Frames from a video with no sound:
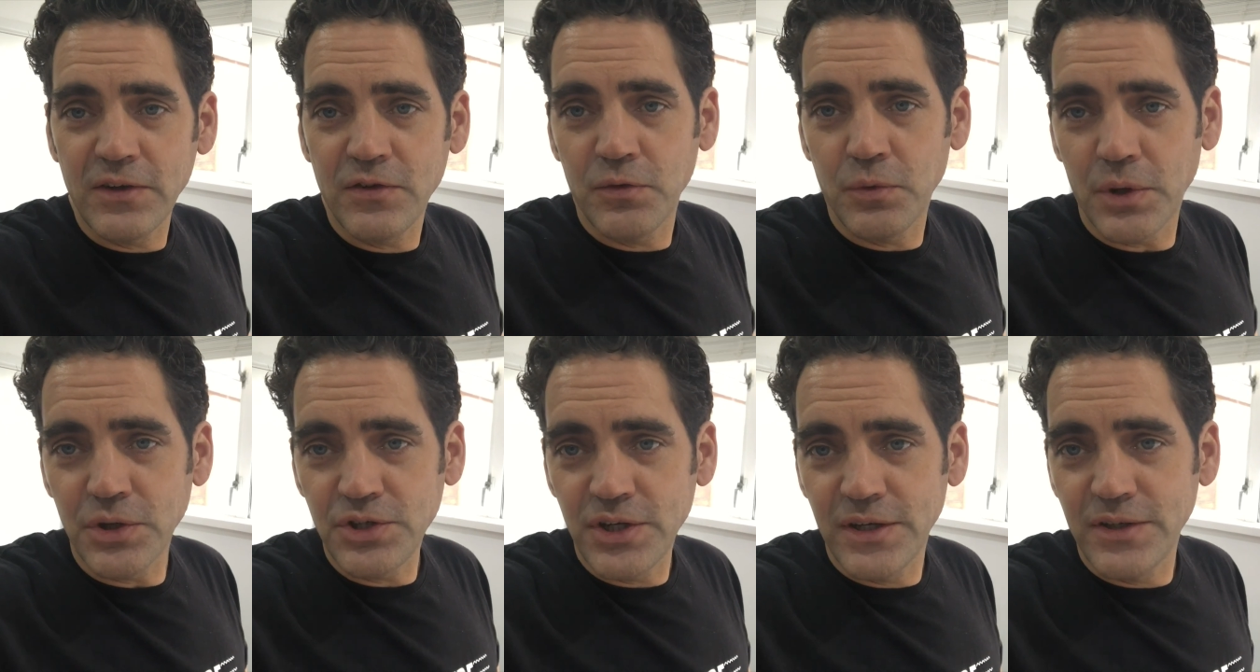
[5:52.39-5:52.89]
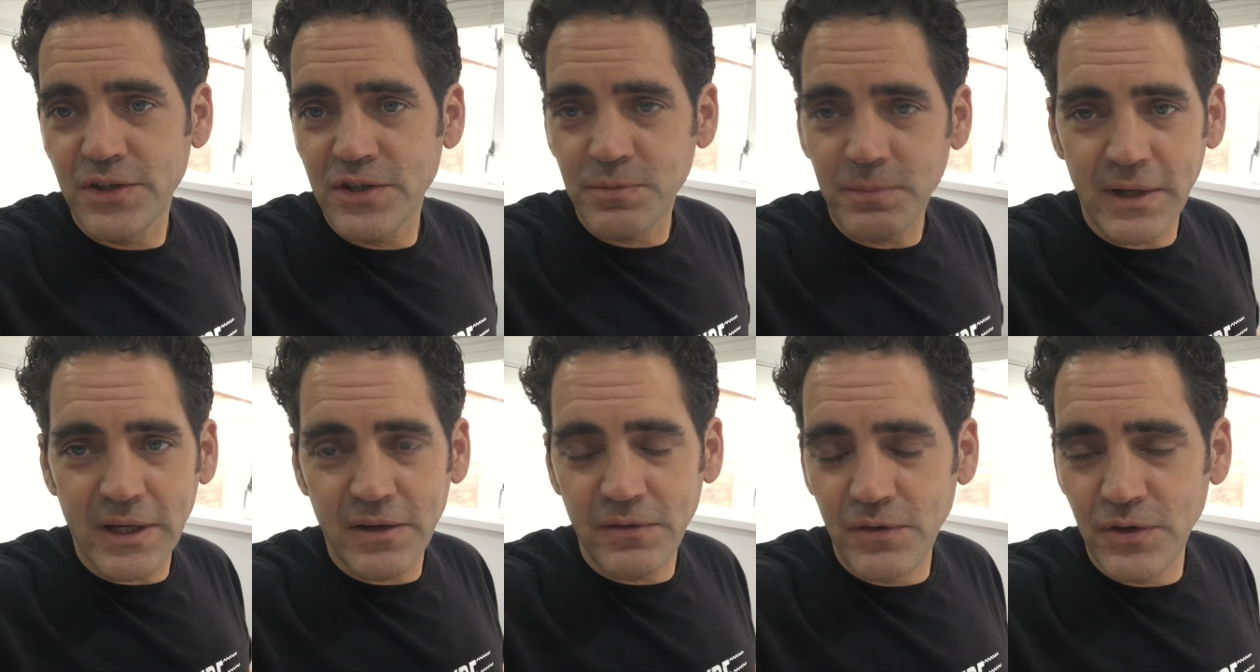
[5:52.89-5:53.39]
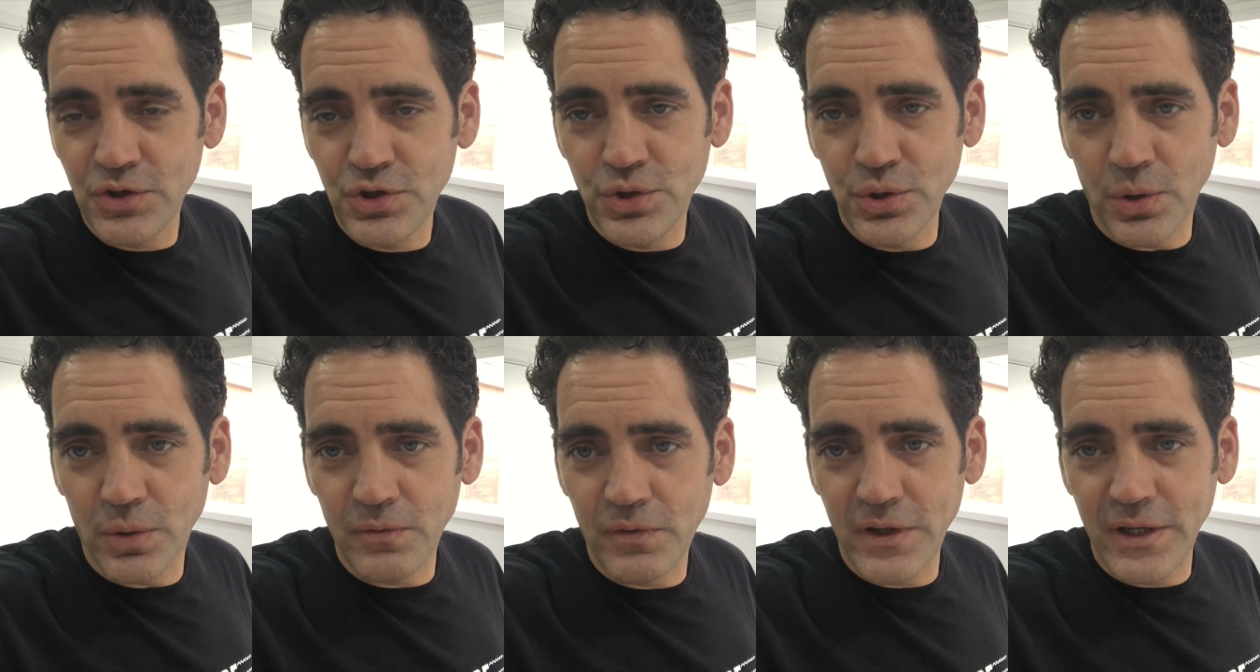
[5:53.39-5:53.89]
for watching. Just made a few
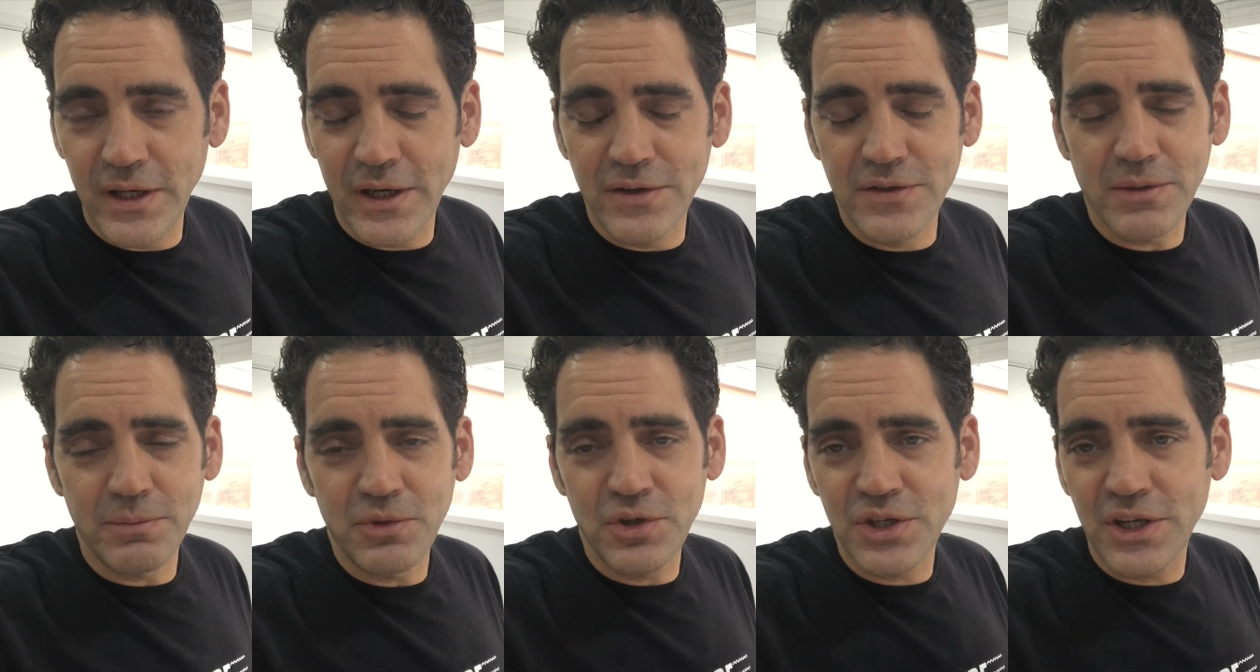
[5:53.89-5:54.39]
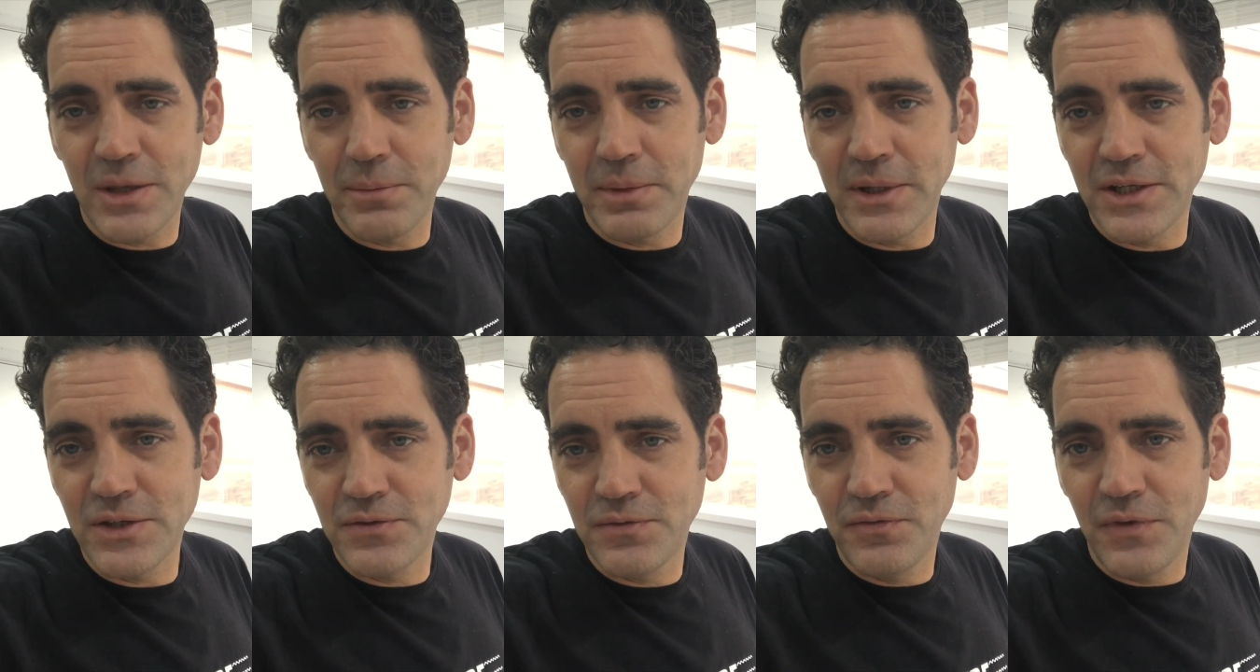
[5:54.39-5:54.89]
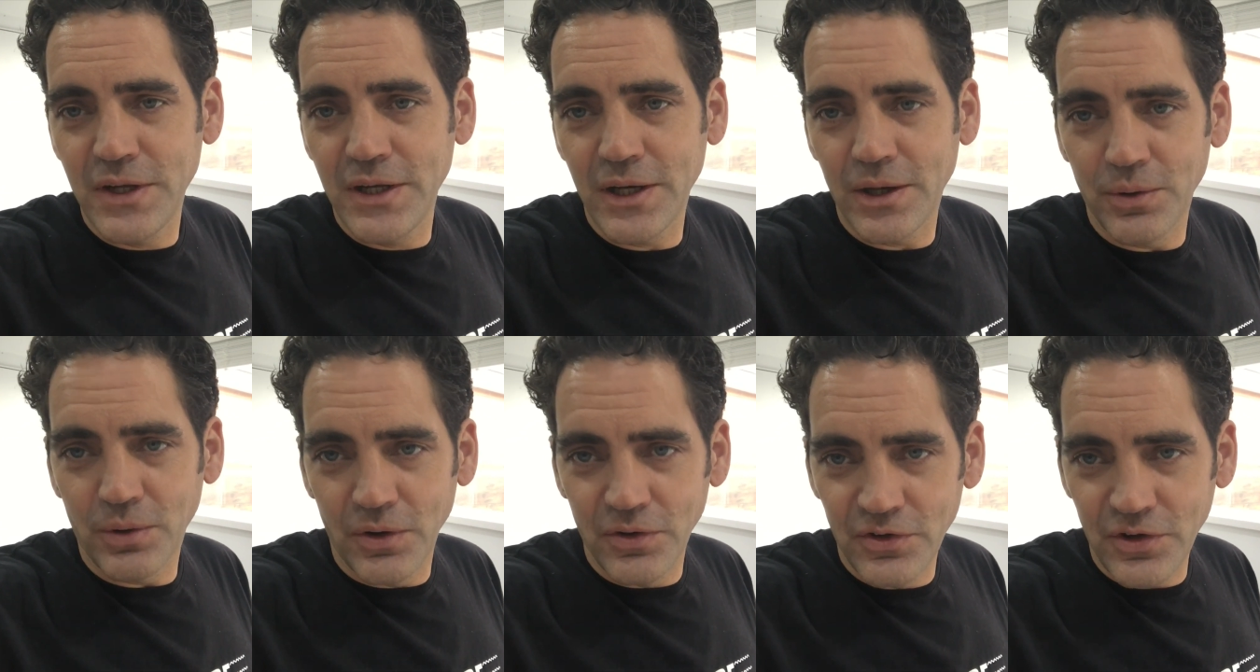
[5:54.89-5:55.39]
short videos. I'm just keeping each
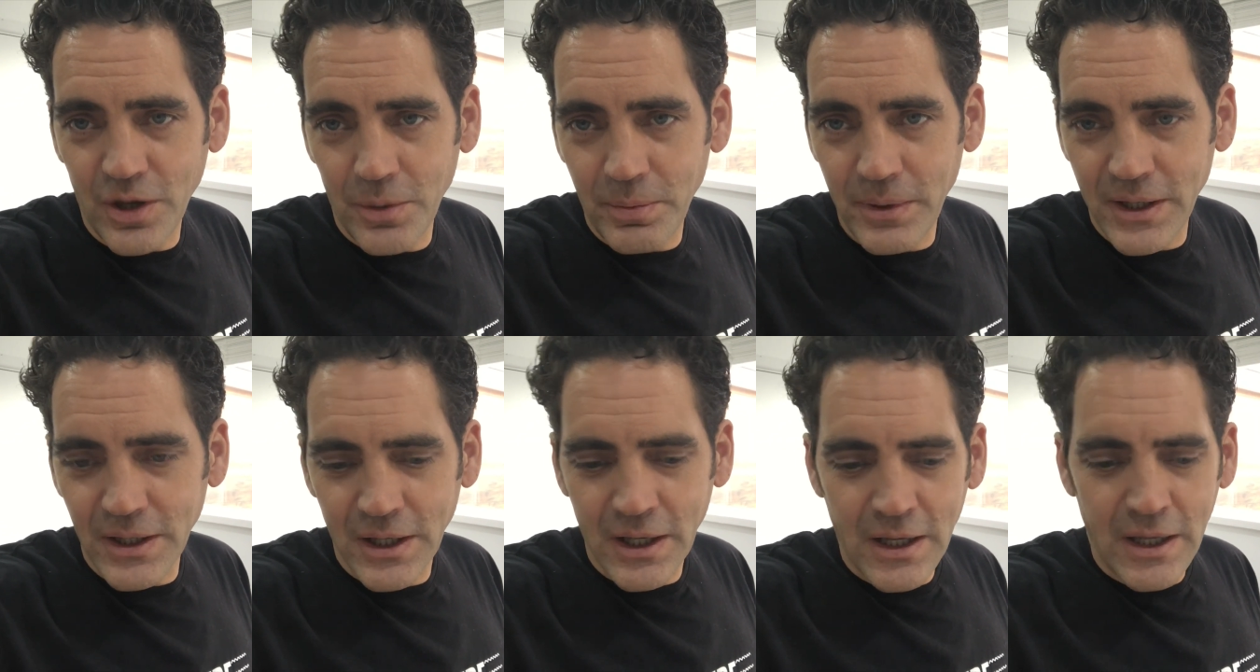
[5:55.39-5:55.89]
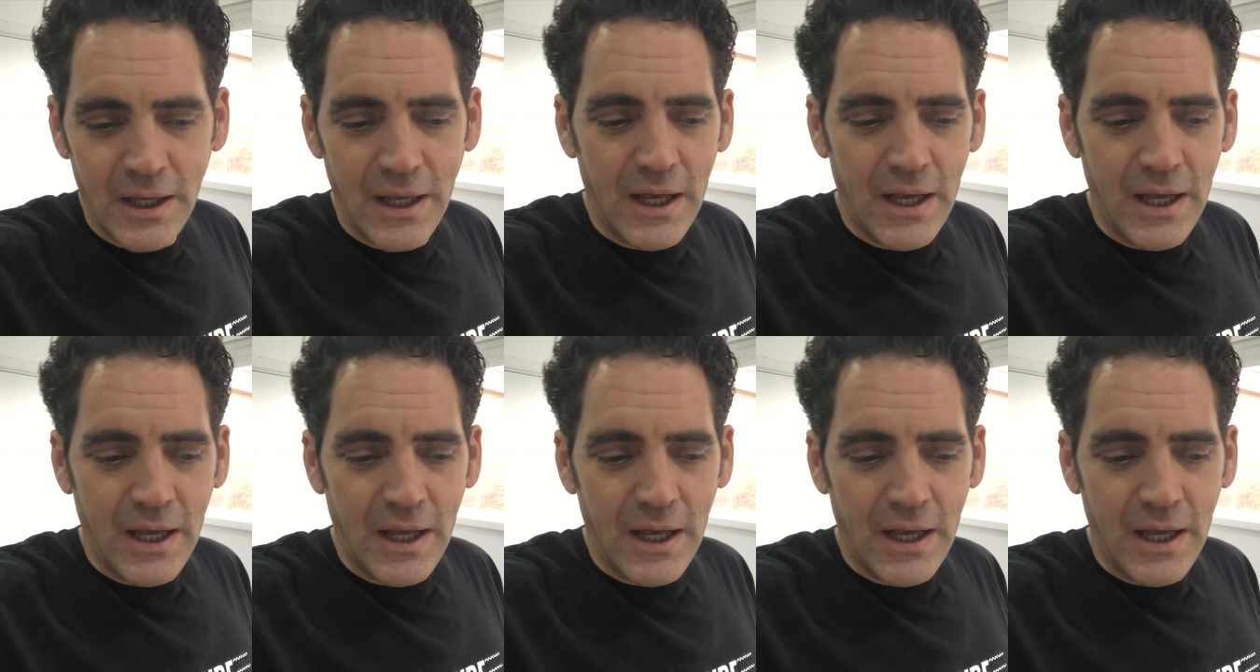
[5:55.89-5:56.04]
video on topic.